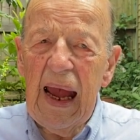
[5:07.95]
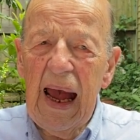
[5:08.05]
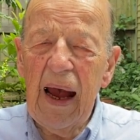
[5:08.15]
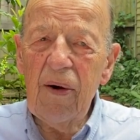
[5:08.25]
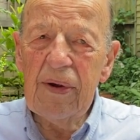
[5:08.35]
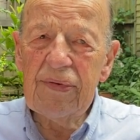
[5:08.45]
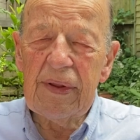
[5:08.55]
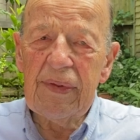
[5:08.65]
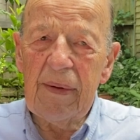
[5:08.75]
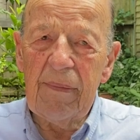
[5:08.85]
How is
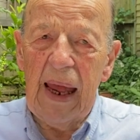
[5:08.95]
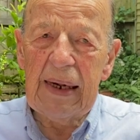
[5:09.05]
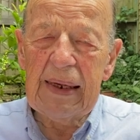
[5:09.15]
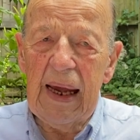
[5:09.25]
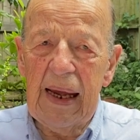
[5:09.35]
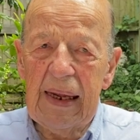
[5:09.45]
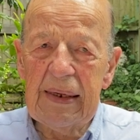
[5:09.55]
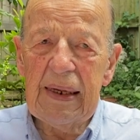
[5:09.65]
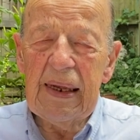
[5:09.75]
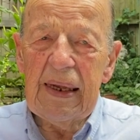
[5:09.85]
it that mankind
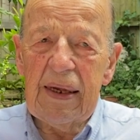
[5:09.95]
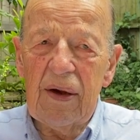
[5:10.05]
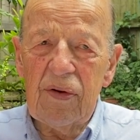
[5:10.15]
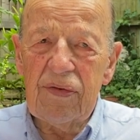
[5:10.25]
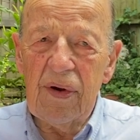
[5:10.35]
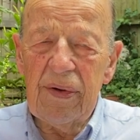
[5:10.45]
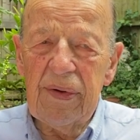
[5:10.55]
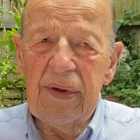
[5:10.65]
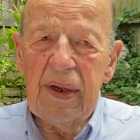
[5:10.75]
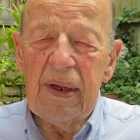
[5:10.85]
goes
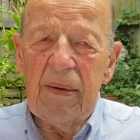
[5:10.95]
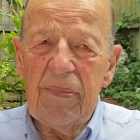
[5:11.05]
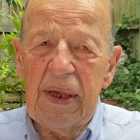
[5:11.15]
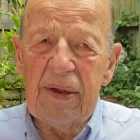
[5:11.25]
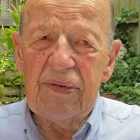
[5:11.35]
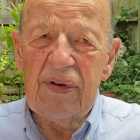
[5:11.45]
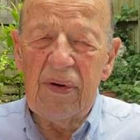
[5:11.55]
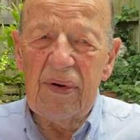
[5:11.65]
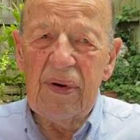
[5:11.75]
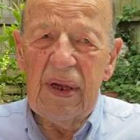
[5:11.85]
on being
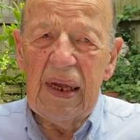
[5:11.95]
so